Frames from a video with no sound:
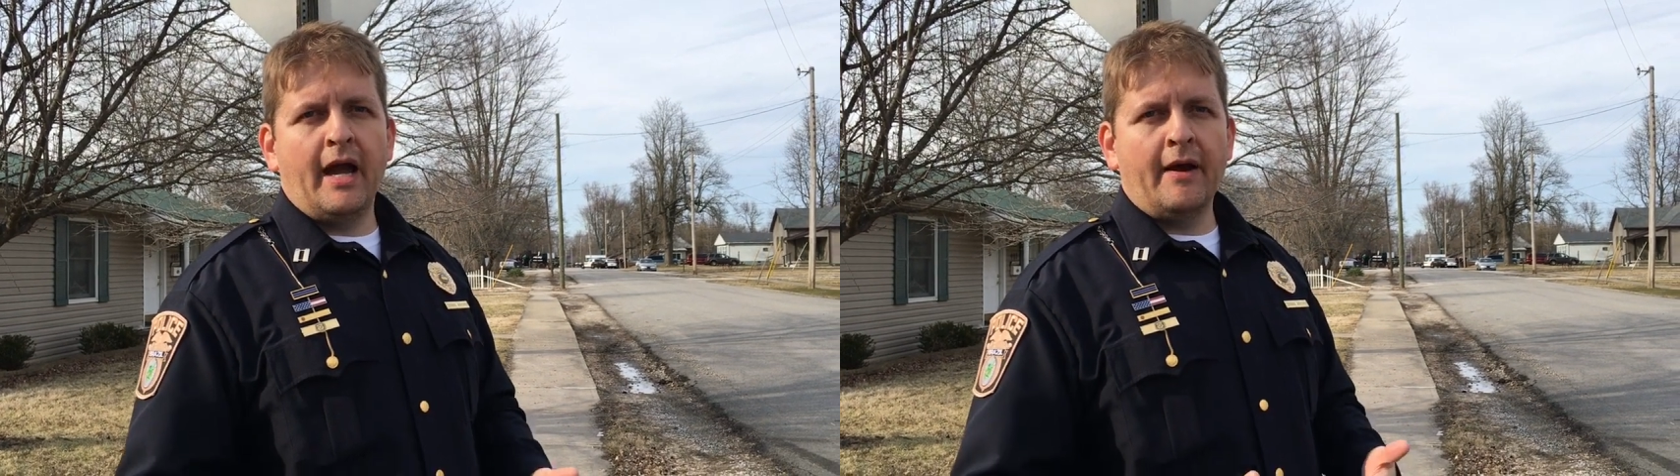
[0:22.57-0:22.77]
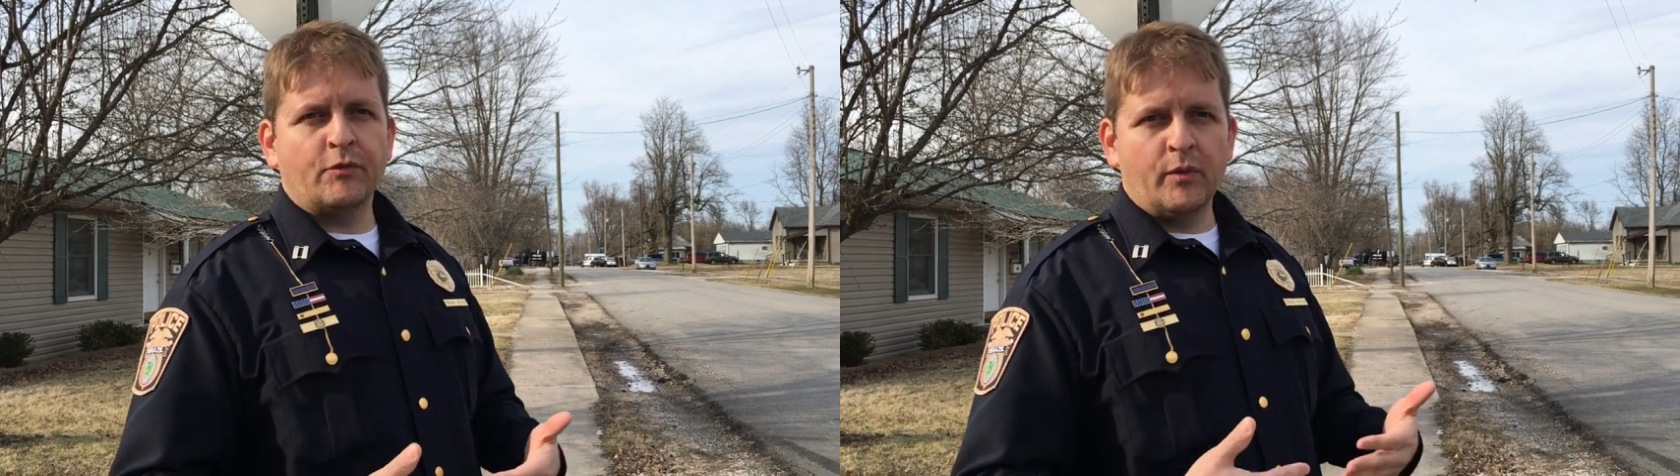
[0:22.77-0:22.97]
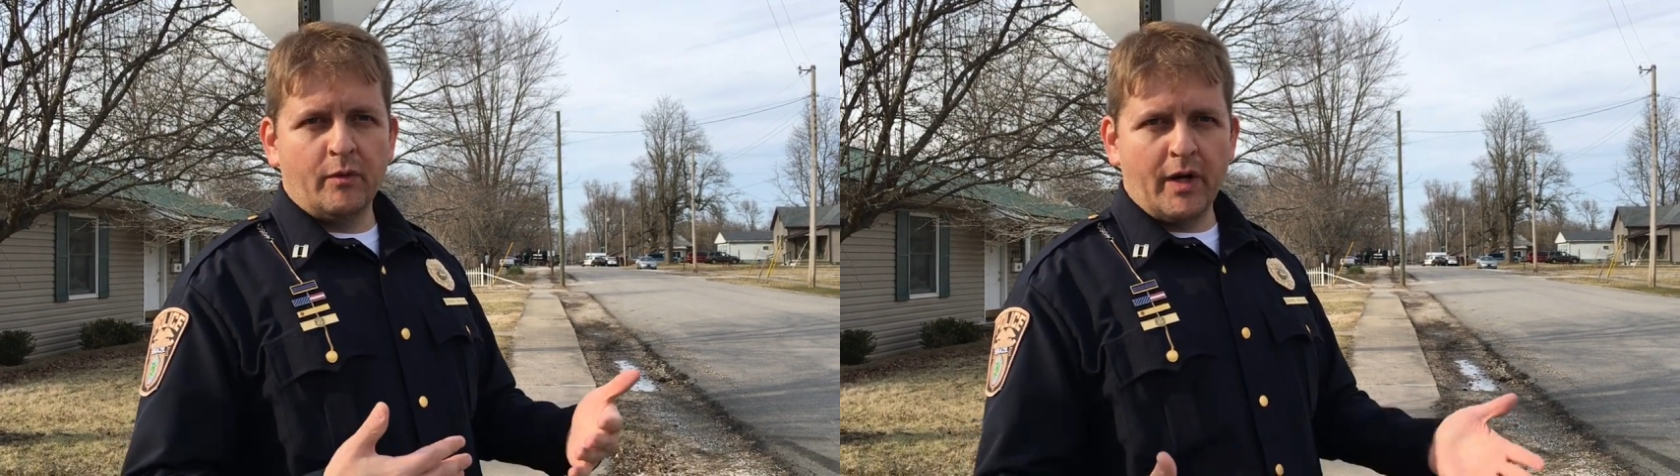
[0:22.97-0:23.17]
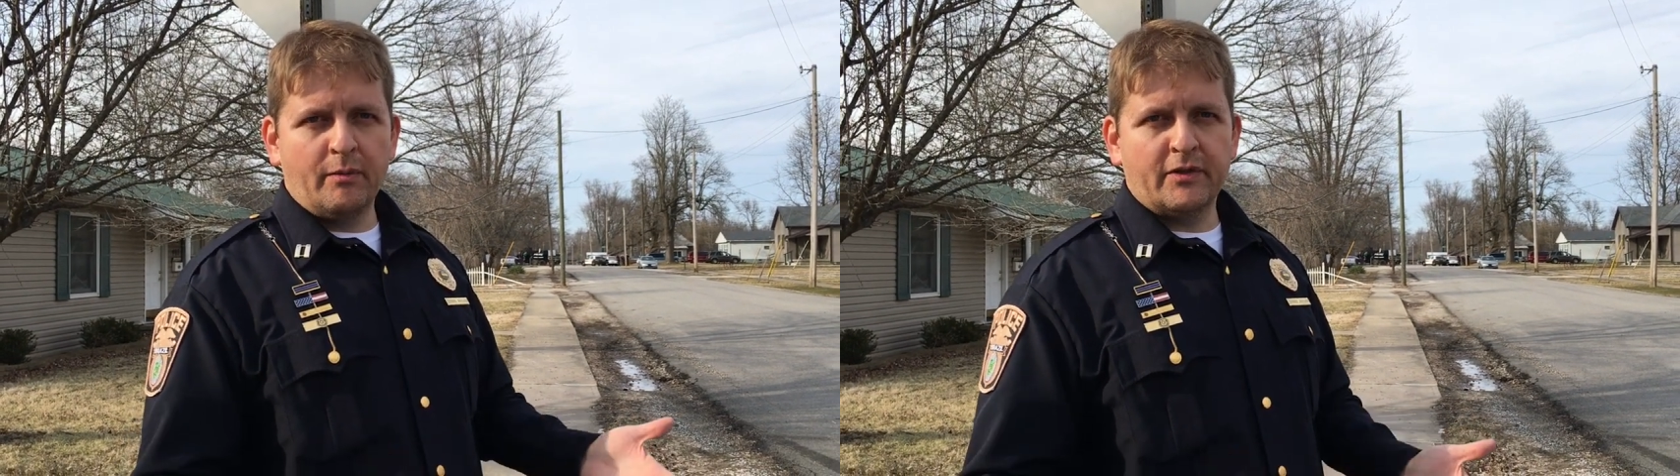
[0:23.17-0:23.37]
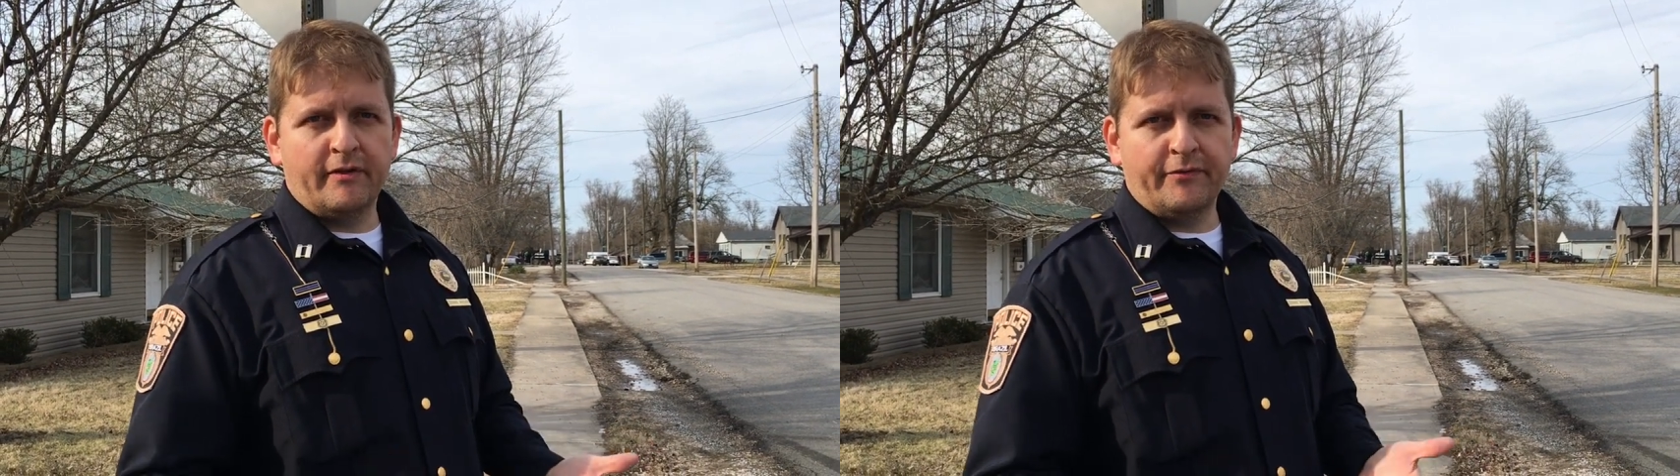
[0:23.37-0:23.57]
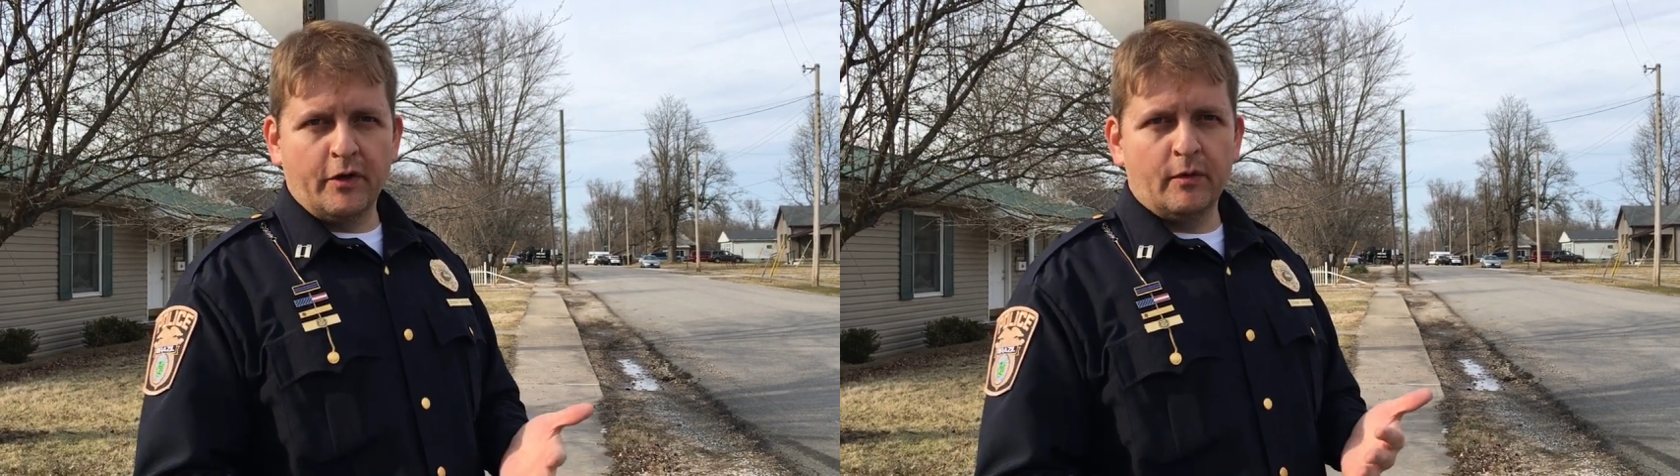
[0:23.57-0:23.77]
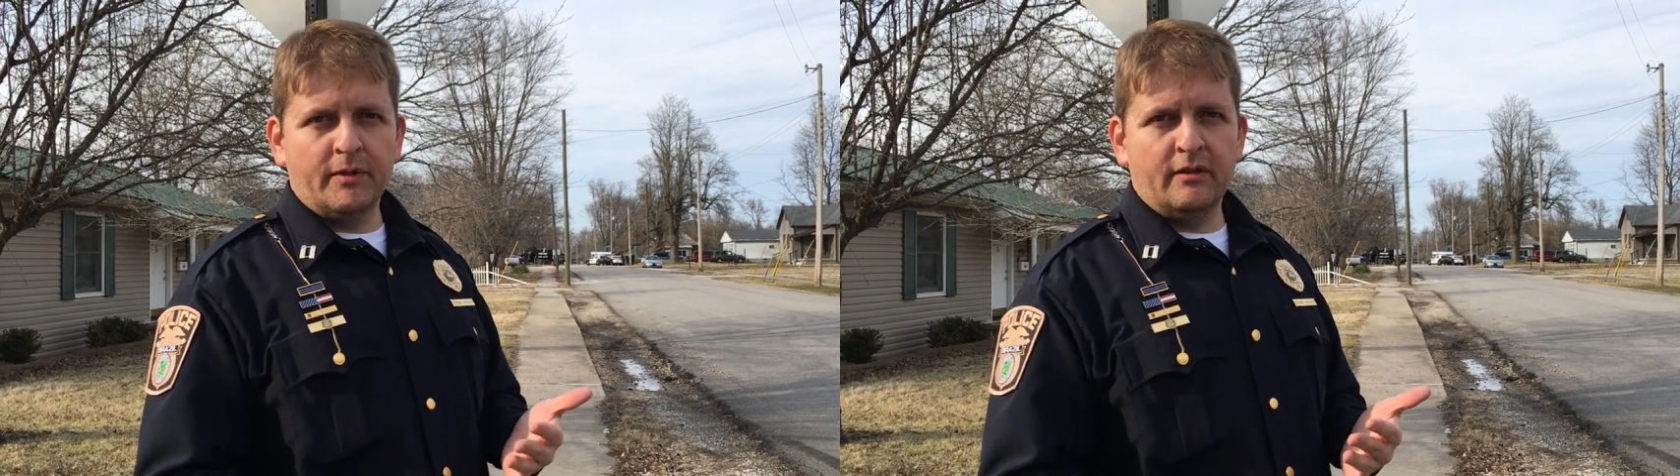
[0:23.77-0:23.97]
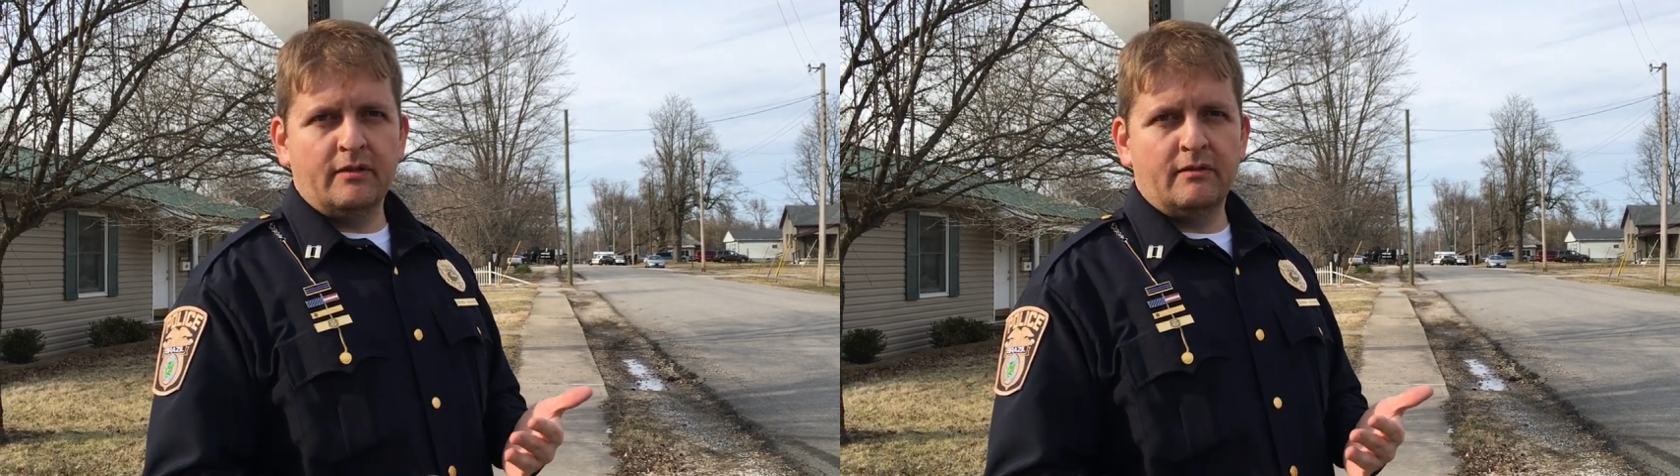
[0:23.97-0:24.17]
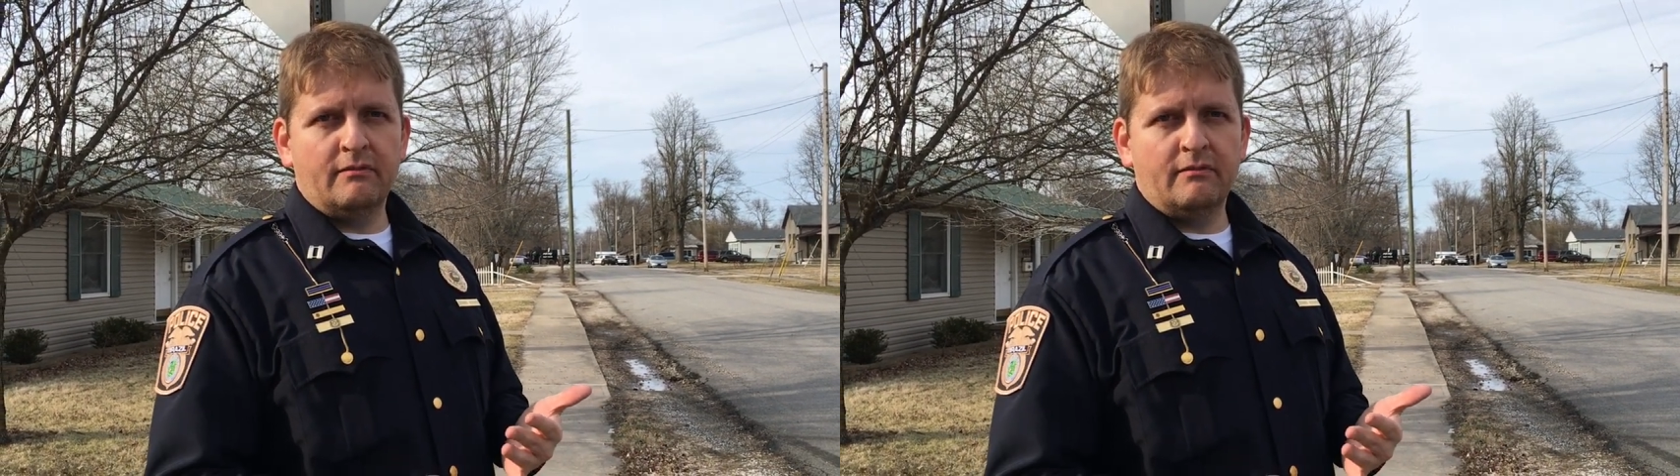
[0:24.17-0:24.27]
After we were able to confirm that